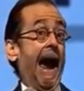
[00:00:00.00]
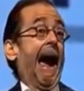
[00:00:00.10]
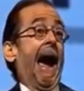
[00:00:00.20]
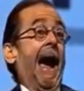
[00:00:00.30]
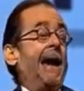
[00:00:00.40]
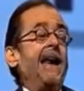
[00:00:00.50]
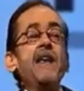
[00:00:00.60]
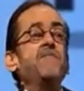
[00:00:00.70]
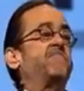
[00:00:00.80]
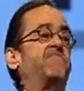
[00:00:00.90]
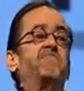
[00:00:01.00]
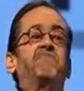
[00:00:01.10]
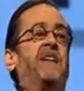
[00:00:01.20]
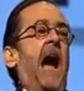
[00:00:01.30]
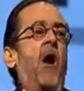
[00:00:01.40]
I didn't
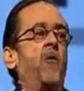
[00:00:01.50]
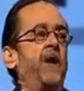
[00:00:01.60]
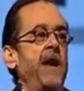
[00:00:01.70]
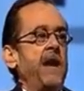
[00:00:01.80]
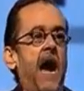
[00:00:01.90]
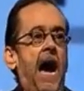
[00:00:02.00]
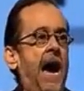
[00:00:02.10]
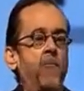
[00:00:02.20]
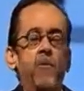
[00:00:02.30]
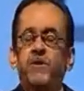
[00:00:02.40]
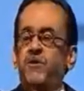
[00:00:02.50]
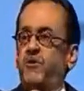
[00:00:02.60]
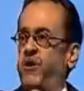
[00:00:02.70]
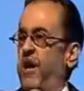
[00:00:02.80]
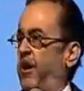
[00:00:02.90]
doubt it. I was
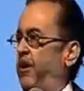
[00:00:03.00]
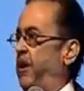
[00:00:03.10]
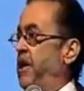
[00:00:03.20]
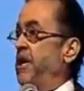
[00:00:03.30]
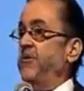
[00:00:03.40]
still